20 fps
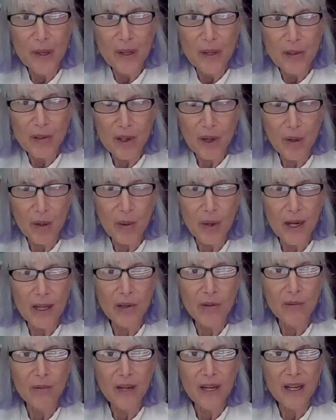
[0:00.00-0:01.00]
So I
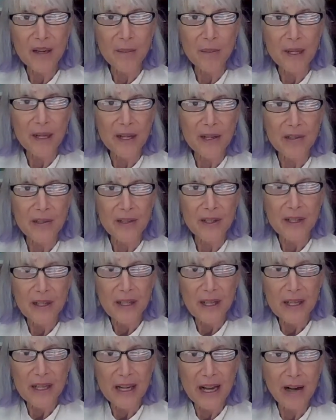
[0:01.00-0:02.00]
don't recommend
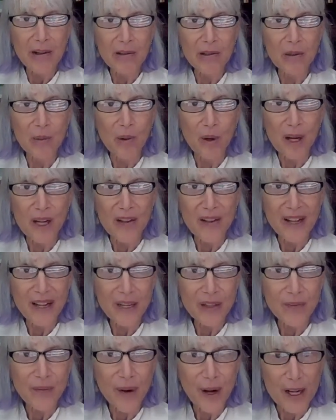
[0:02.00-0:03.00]
an alkaline water that has
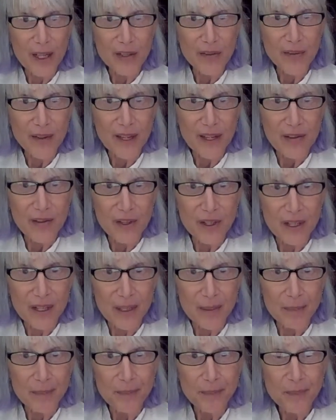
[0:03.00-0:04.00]
phosphates in it.
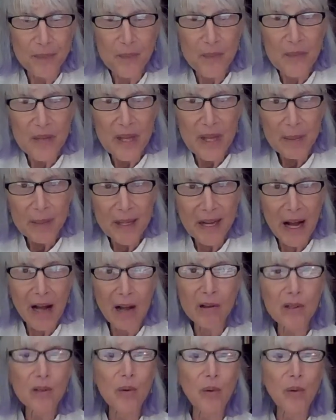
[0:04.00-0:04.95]
But alkaline